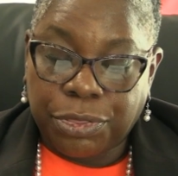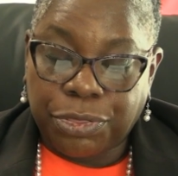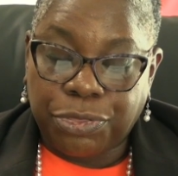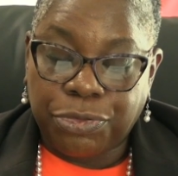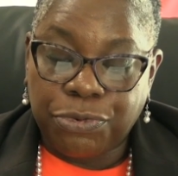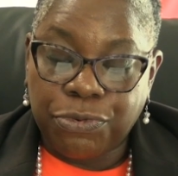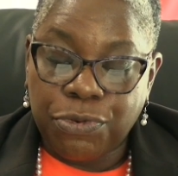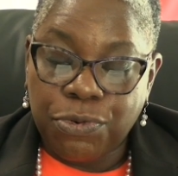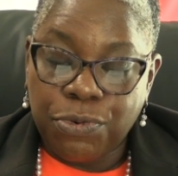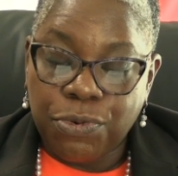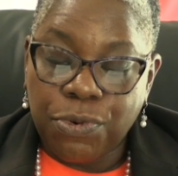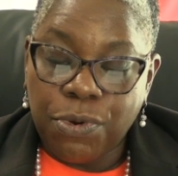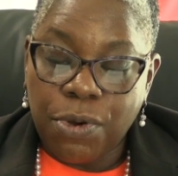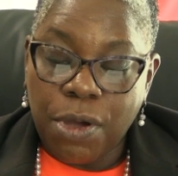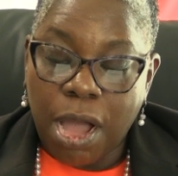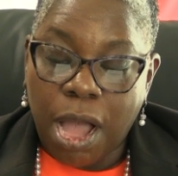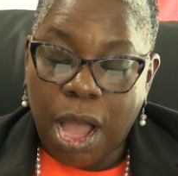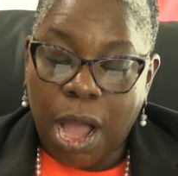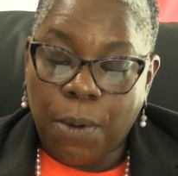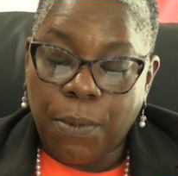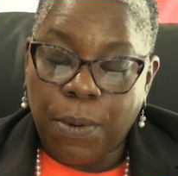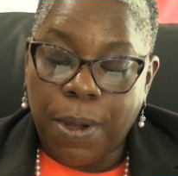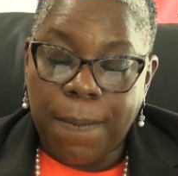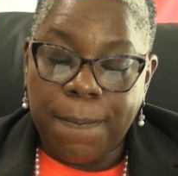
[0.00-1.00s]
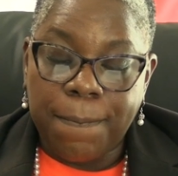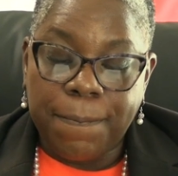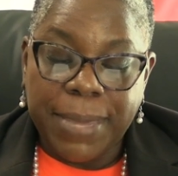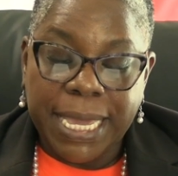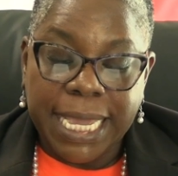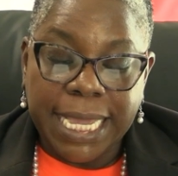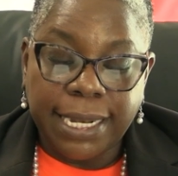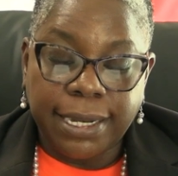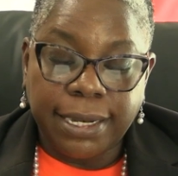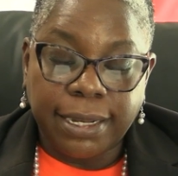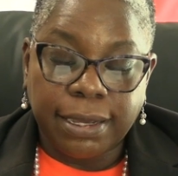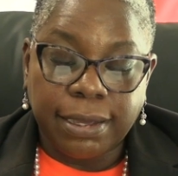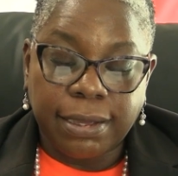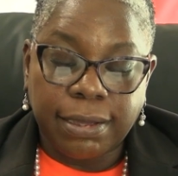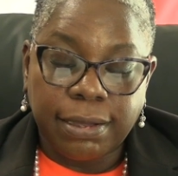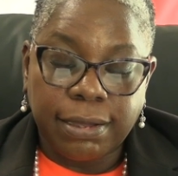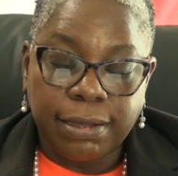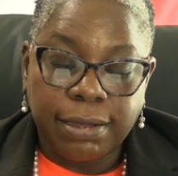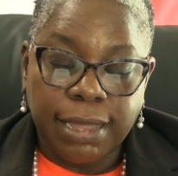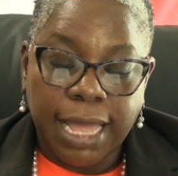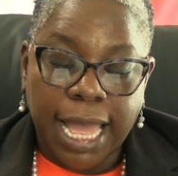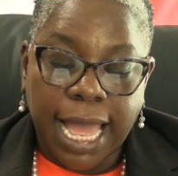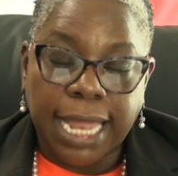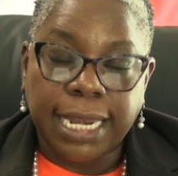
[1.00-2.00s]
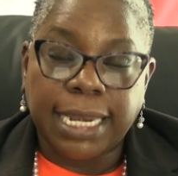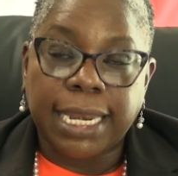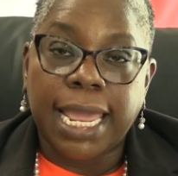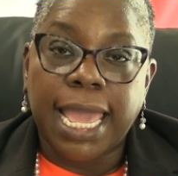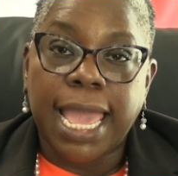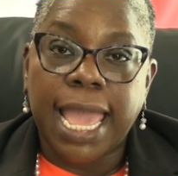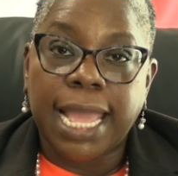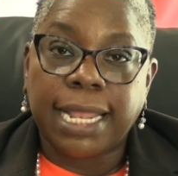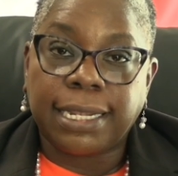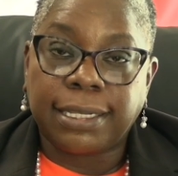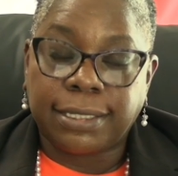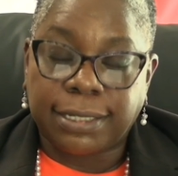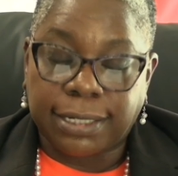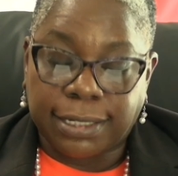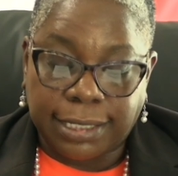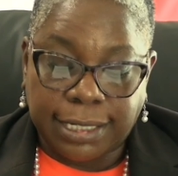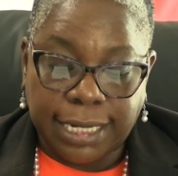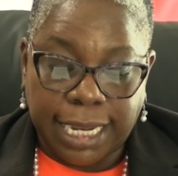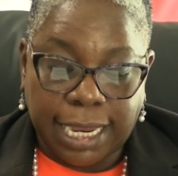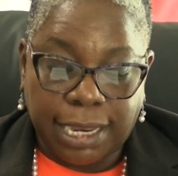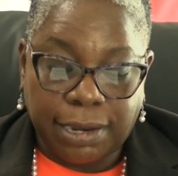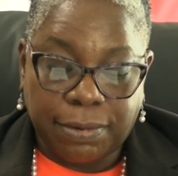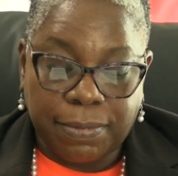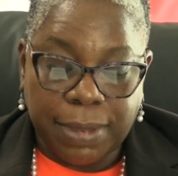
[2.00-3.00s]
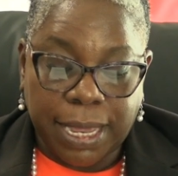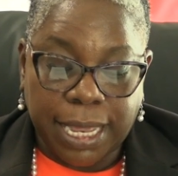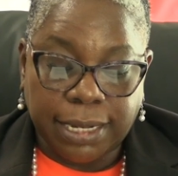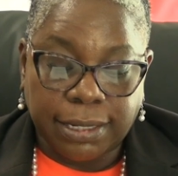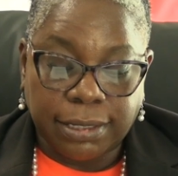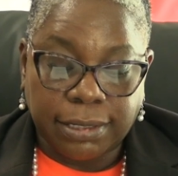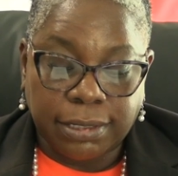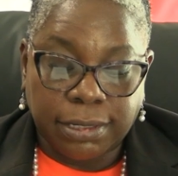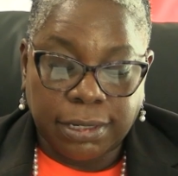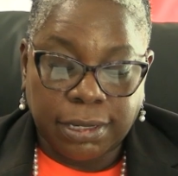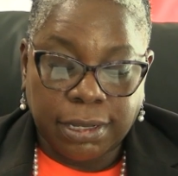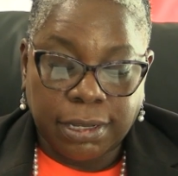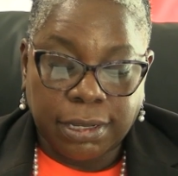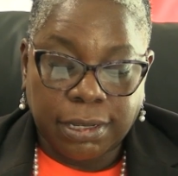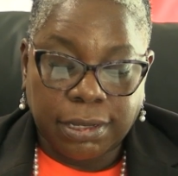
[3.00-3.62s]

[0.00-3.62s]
through our media and entertainment,